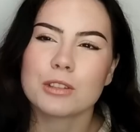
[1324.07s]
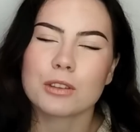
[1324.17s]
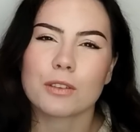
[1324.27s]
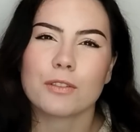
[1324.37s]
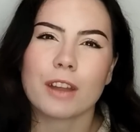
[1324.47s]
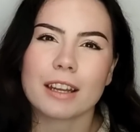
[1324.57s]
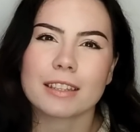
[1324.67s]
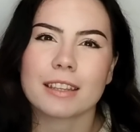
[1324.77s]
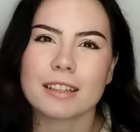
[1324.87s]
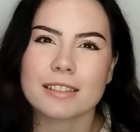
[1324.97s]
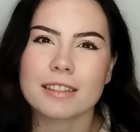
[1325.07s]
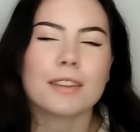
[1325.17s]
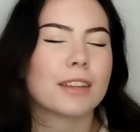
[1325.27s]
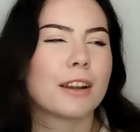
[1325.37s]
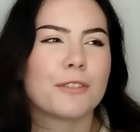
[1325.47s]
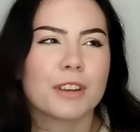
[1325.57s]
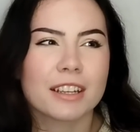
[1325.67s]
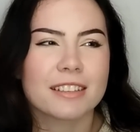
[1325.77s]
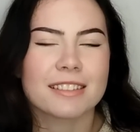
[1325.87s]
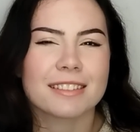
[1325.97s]
to the fact that South
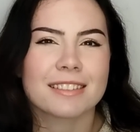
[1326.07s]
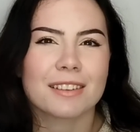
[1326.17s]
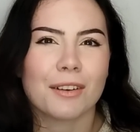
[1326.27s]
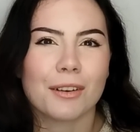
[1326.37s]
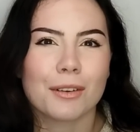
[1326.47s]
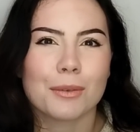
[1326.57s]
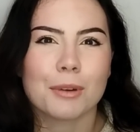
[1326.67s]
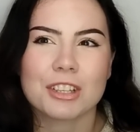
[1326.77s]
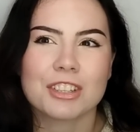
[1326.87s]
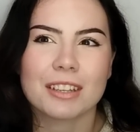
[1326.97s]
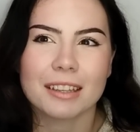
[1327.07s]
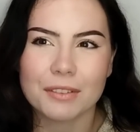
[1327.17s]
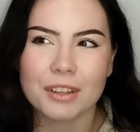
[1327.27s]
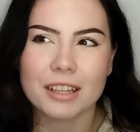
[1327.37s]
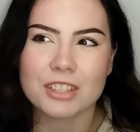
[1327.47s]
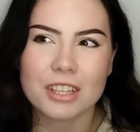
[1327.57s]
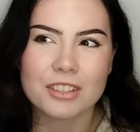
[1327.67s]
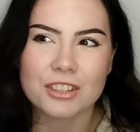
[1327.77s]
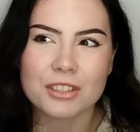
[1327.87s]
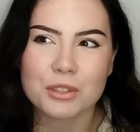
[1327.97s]
Africans are watching and giving
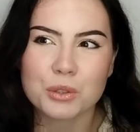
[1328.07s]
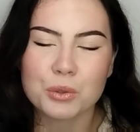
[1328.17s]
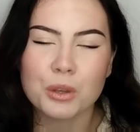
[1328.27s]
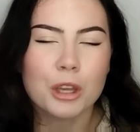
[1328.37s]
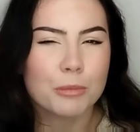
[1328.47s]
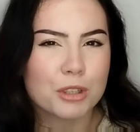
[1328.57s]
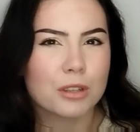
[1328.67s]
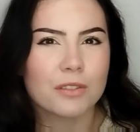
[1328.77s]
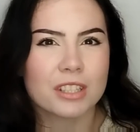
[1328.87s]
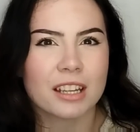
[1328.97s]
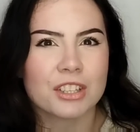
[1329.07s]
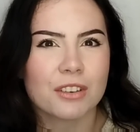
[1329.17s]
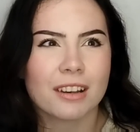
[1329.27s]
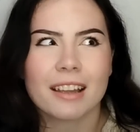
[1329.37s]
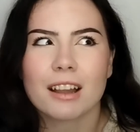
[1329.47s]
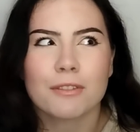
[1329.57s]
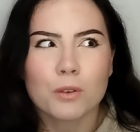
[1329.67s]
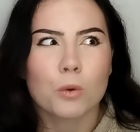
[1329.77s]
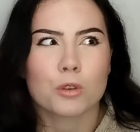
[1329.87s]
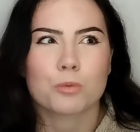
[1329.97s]
attention to Miss Universe Nigeria. Like,
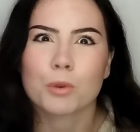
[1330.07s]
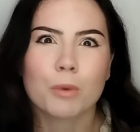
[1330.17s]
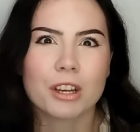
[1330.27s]
of course we're